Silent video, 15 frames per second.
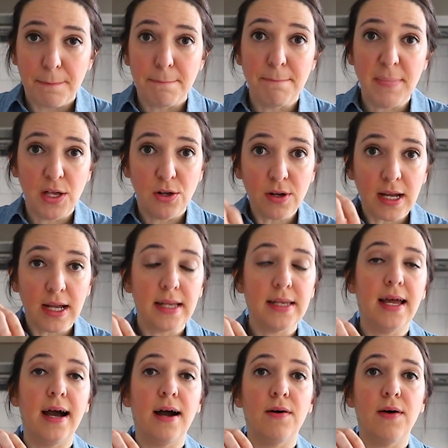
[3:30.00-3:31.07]
Milk.
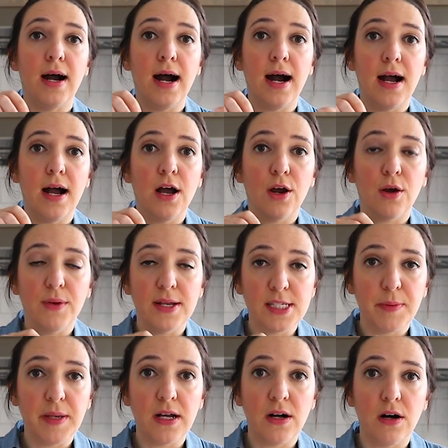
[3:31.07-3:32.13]
Now,
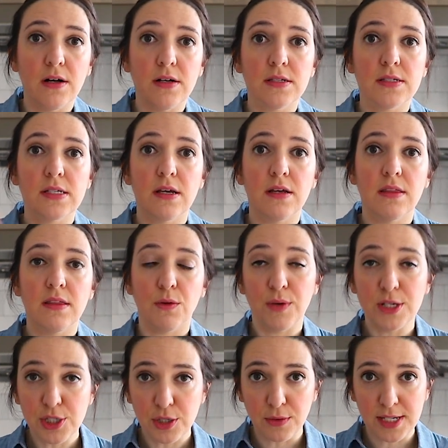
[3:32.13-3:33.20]
the
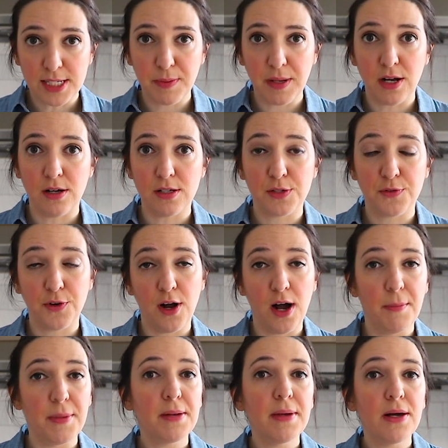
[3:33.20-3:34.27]
original recipe calls for
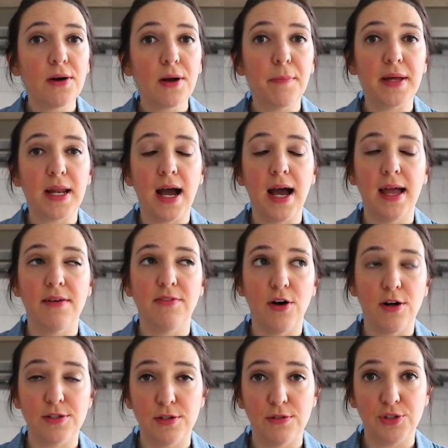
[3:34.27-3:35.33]
almond milk, but I have
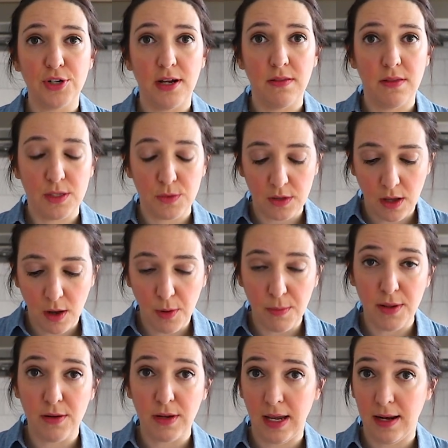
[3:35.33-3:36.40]
also tried this with oat
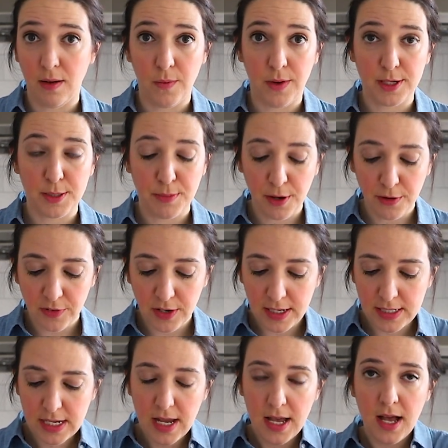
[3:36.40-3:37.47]
milk and it worked
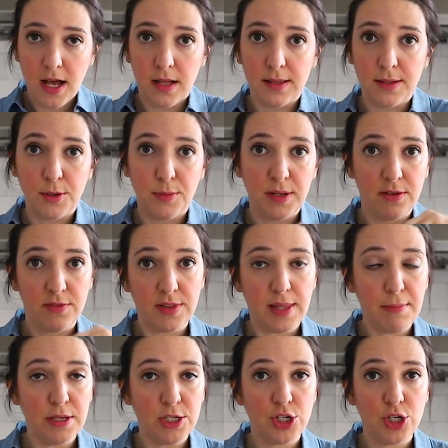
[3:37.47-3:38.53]
perfect. A little bit of
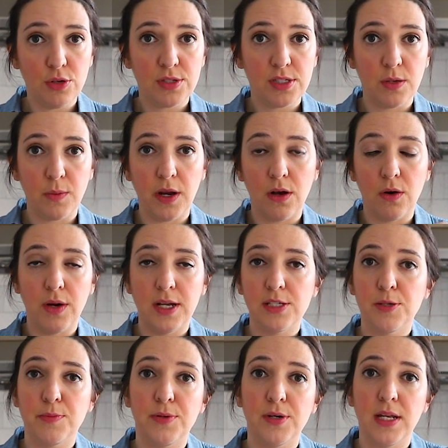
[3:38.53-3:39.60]
lemon juice that we are going
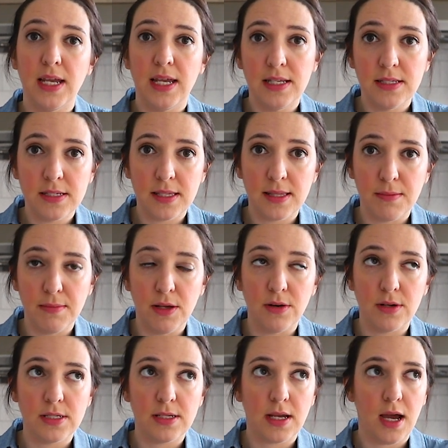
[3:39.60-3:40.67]
to put into the
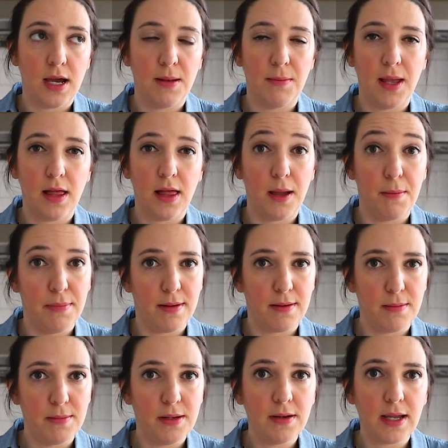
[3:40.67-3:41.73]
milk to kind of make like a
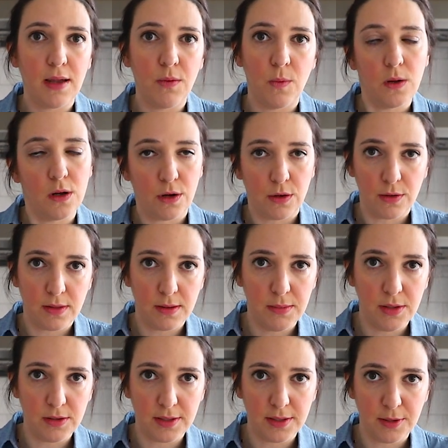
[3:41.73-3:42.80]
buttermilk. It will curdle the
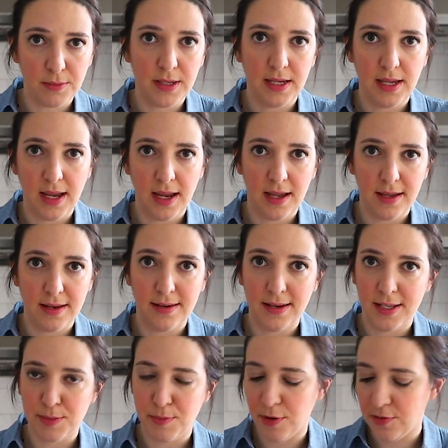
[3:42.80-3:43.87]
milk a little bit and
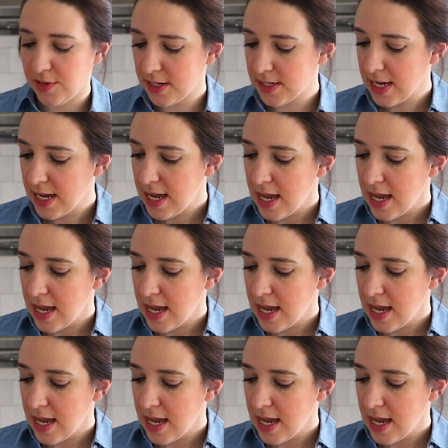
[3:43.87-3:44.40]
it's perfect.